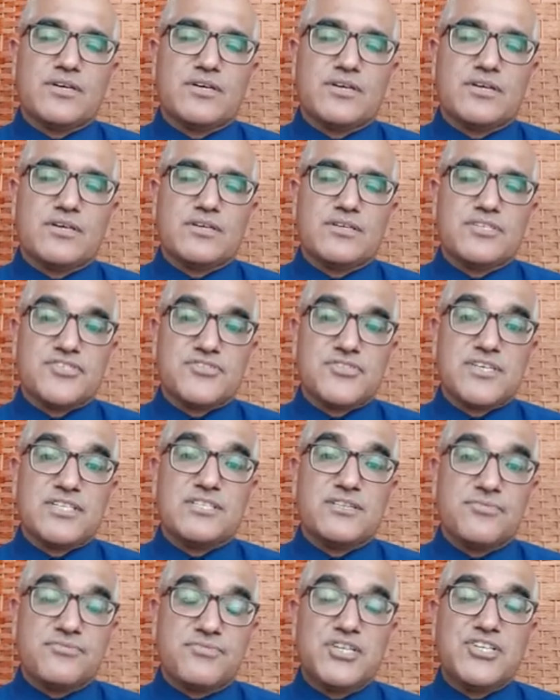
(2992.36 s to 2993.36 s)
stretch
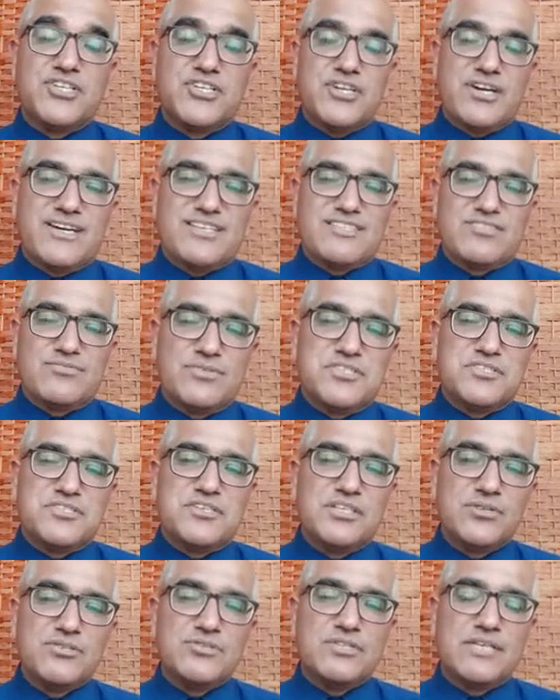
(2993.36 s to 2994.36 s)
the fascias, which
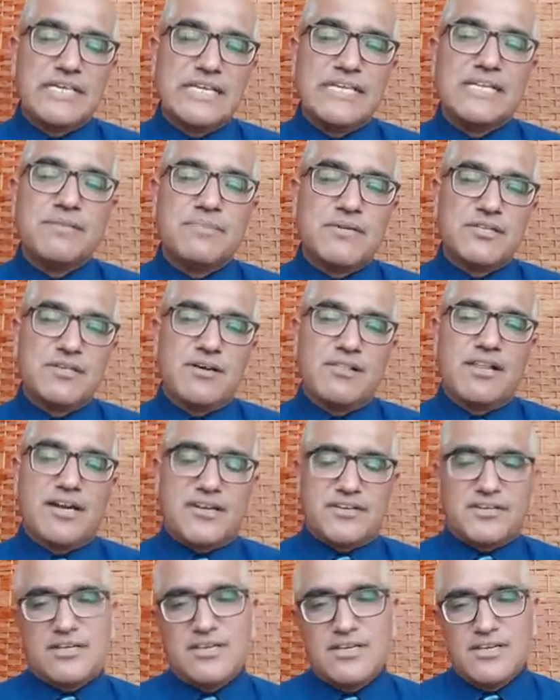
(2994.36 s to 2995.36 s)
reduce the heel pain a
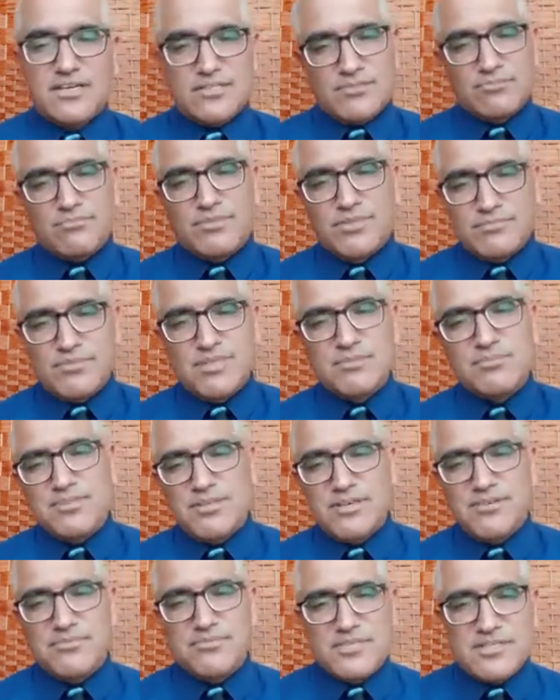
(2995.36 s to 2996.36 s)
lot. So, but maybe
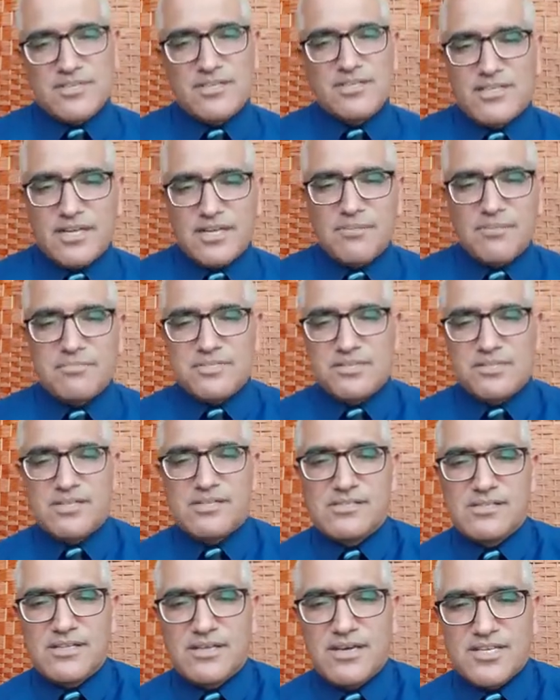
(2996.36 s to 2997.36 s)
a physical therapist
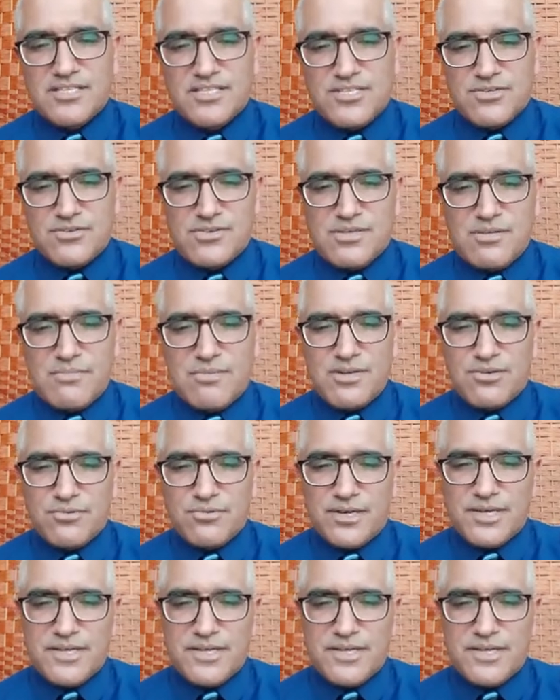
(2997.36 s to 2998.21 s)
can answer in a better way.